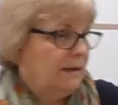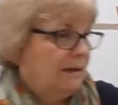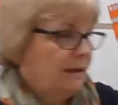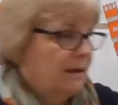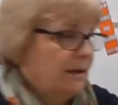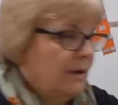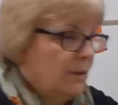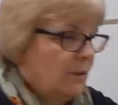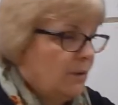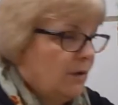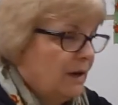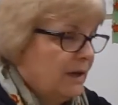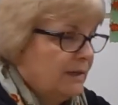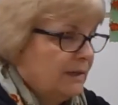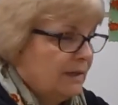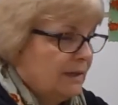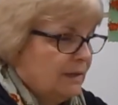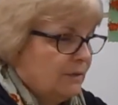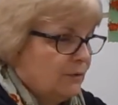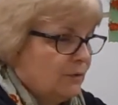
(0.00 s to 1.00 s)
Another
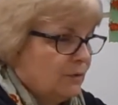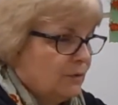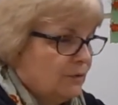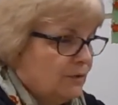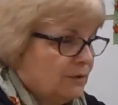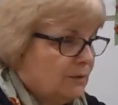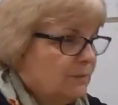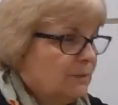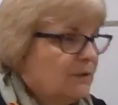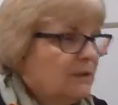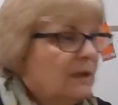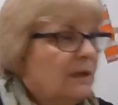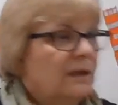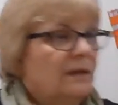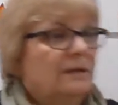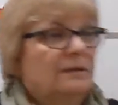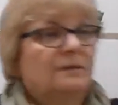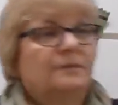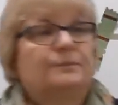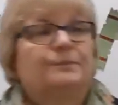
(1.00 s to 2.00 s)
idea for a Christmas
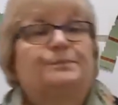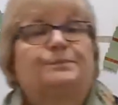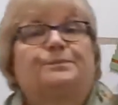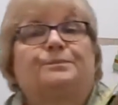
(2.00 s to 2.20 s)
card